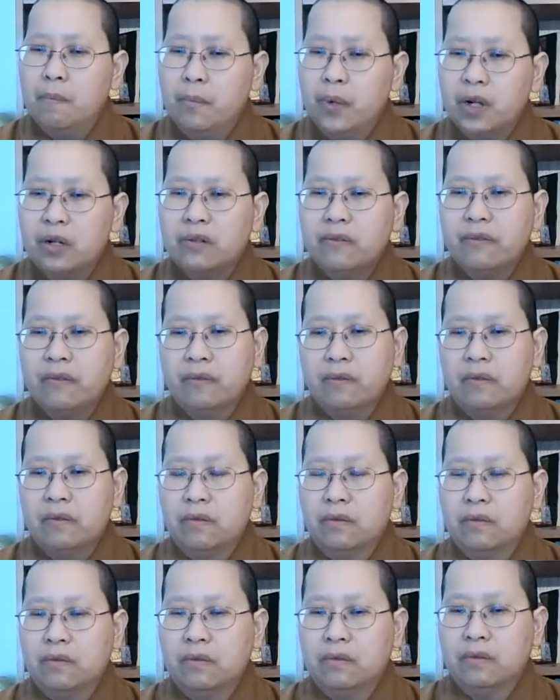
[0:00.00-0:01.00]
birth,
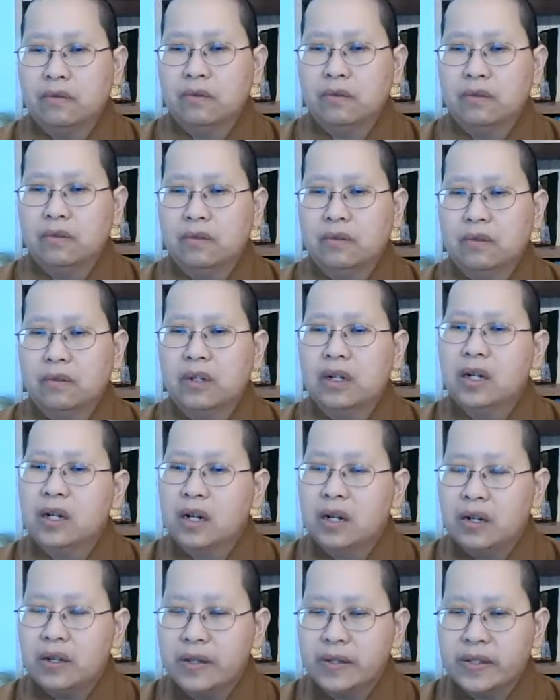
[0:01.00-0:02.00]

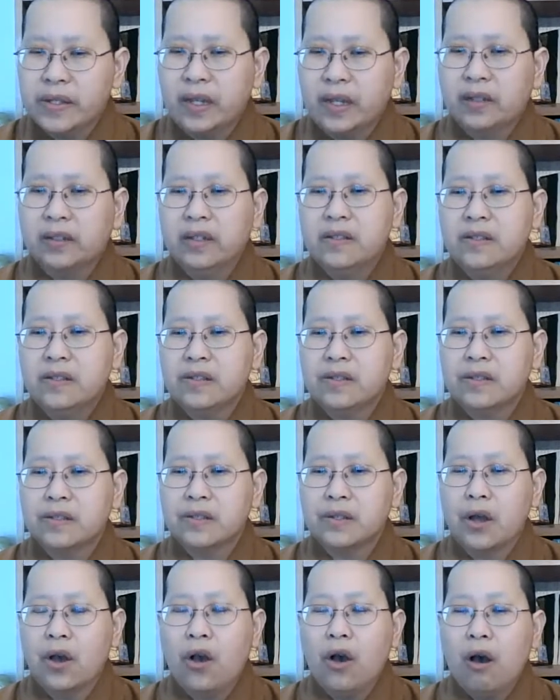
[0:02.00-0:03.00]
sickness,
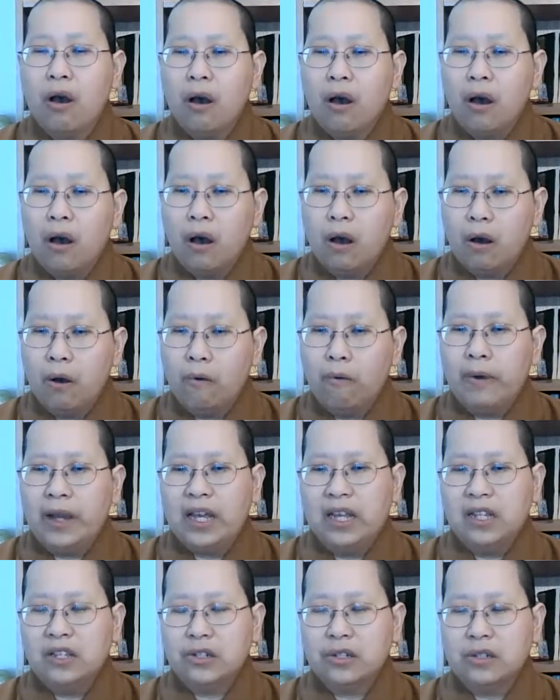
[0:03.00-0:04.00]
old
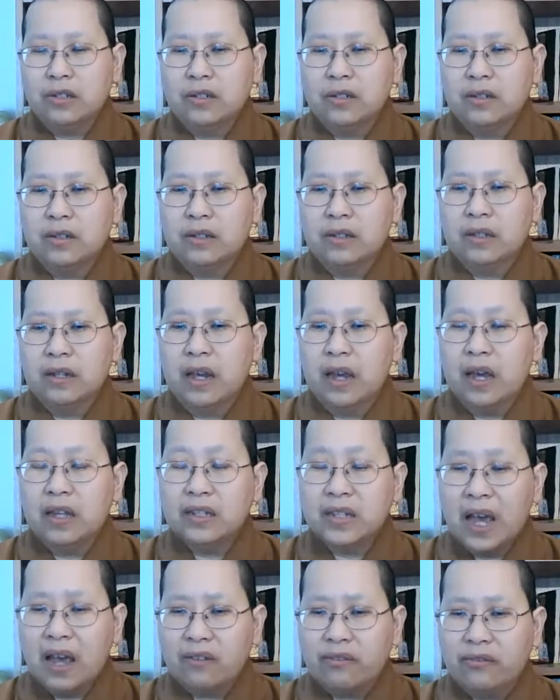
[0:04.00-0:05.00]
age,
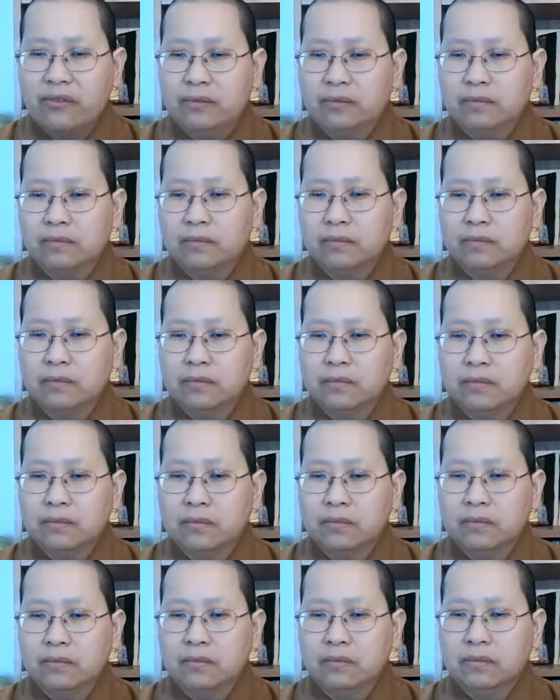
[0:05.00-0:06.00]
and death
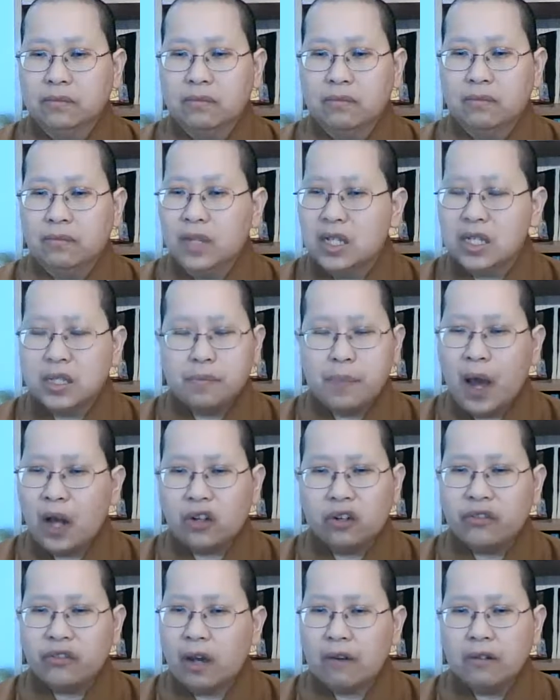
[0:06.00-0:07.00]
is
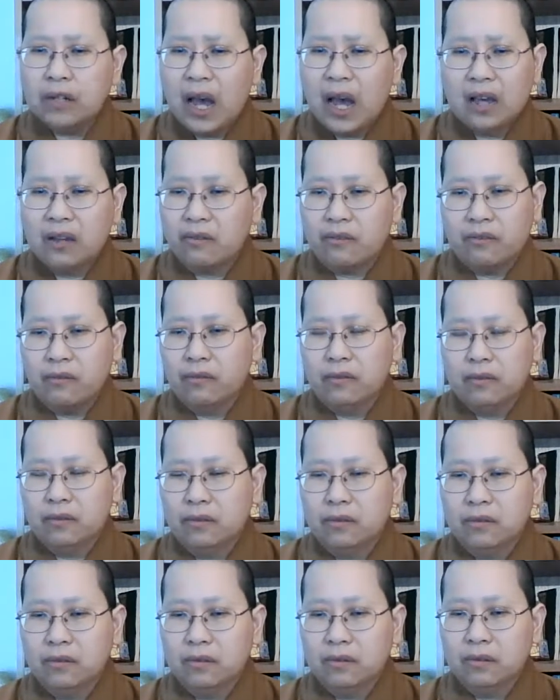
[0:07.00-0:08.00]
part of our life.
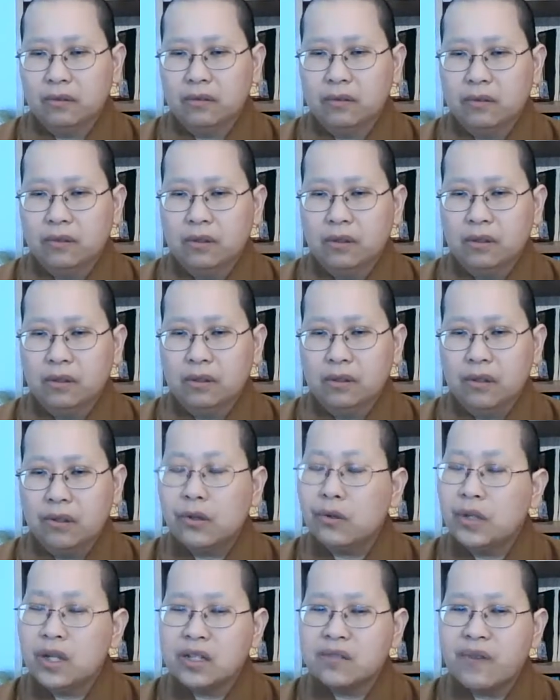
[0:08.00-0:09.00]

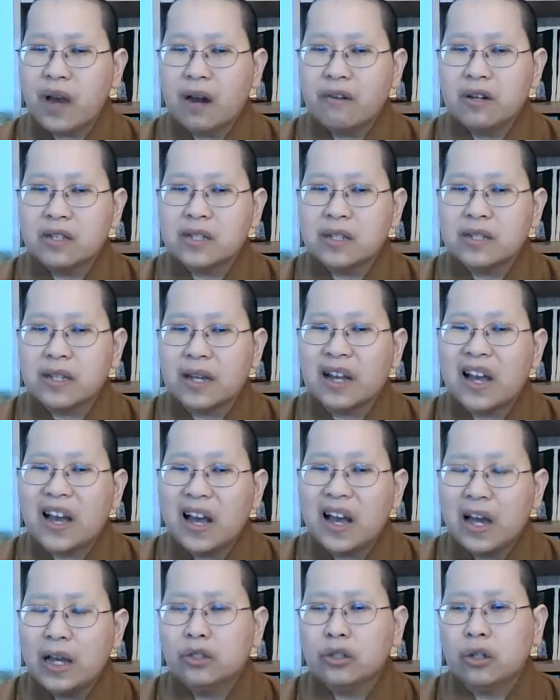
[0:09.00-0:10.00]
So this virus is a
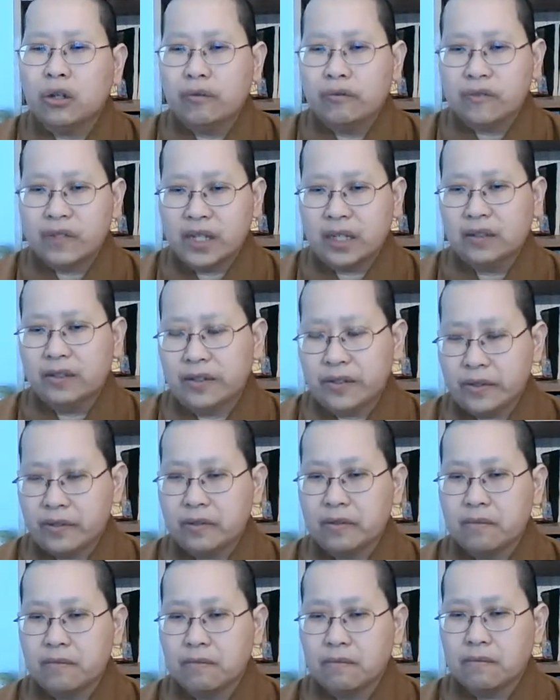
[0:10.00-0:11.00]
kind of
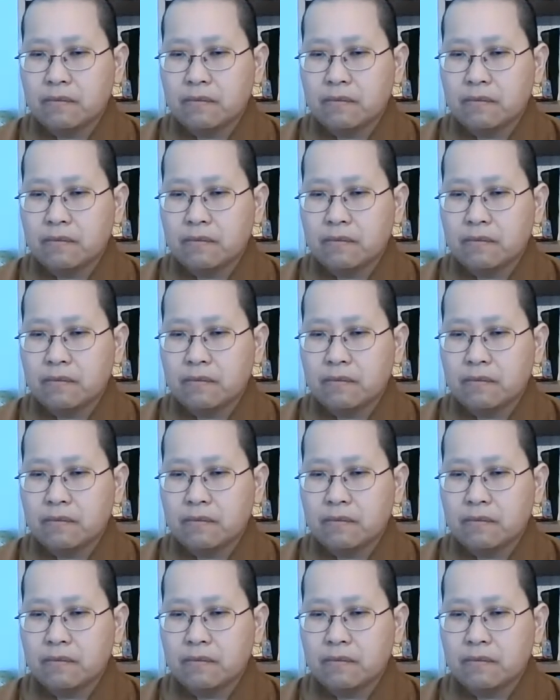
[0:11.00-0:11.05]
sickness.